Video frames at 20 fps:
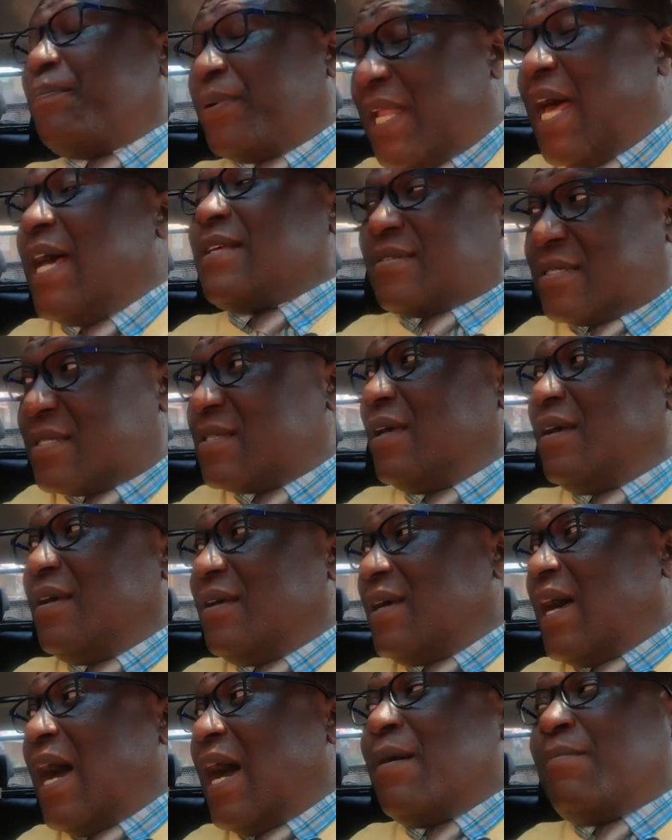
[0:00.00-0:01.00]
Plus,
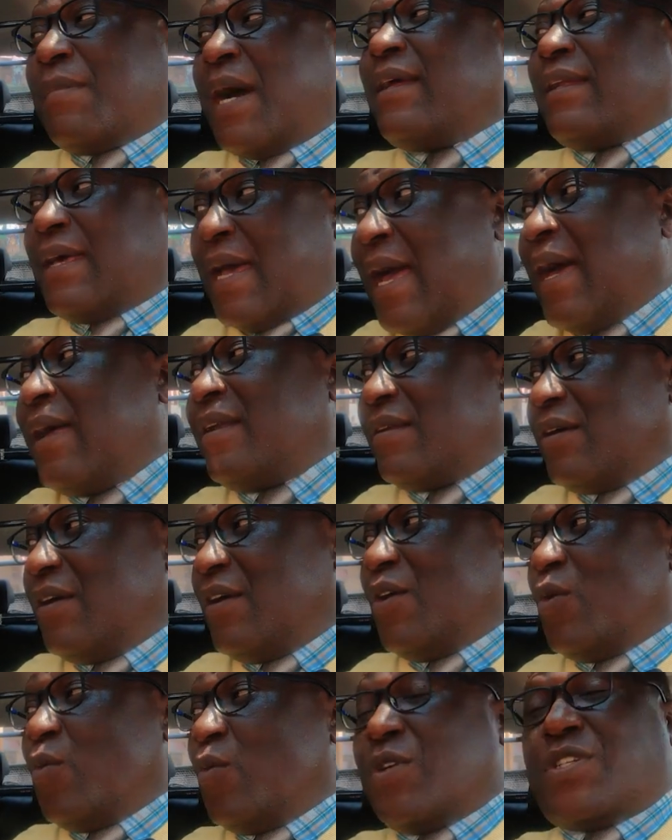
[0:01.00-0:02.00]
I might add,
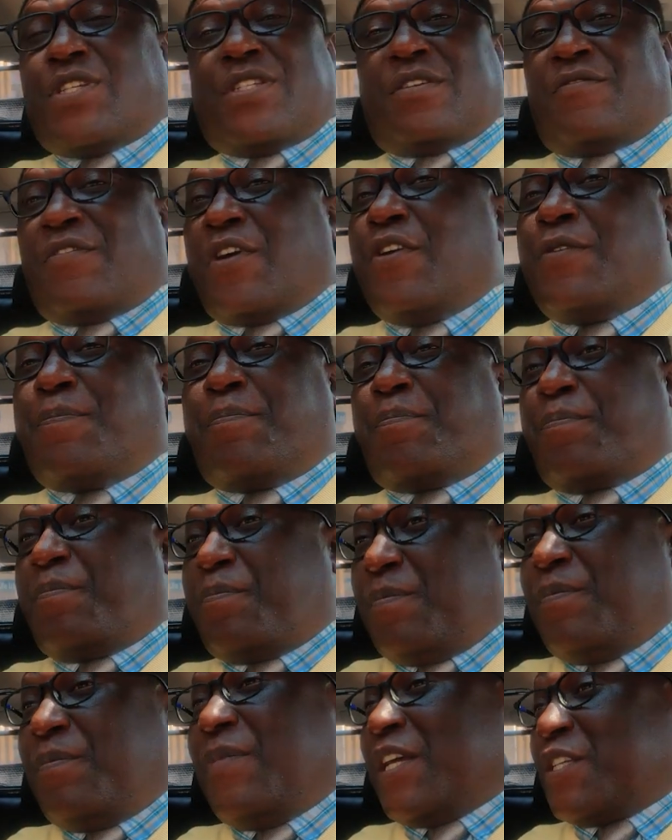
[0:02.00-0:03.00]
which is a very
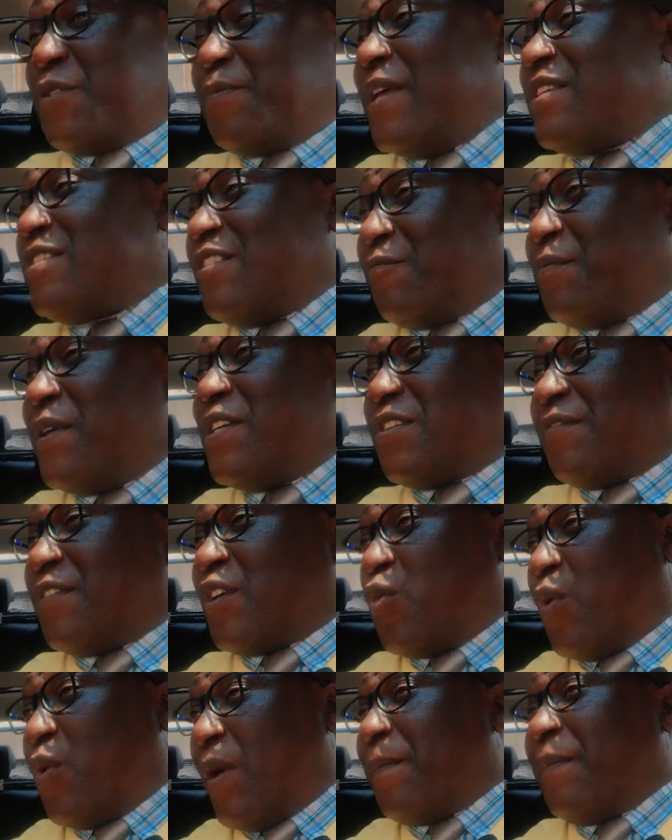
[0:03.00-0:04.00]
expensive piece of
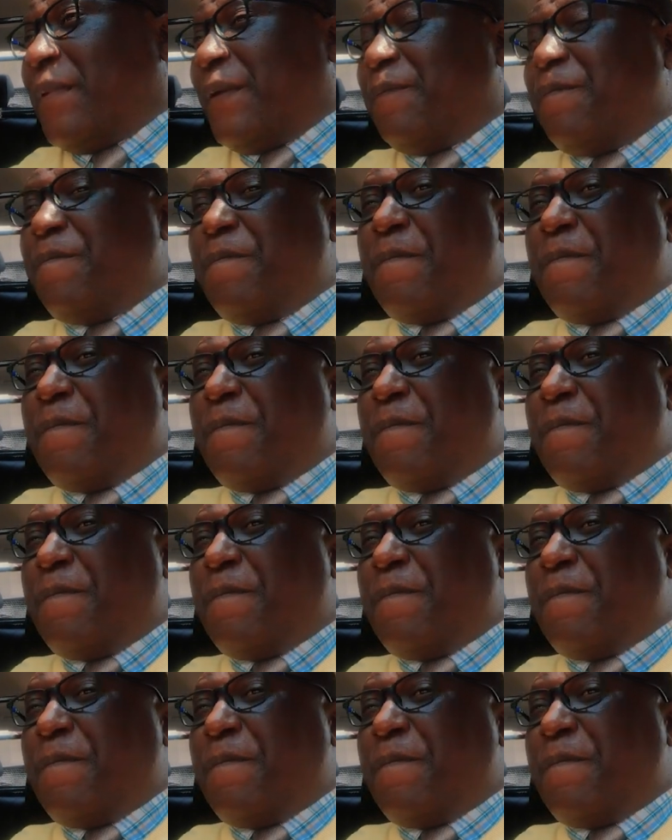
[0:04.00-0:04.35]
equipment.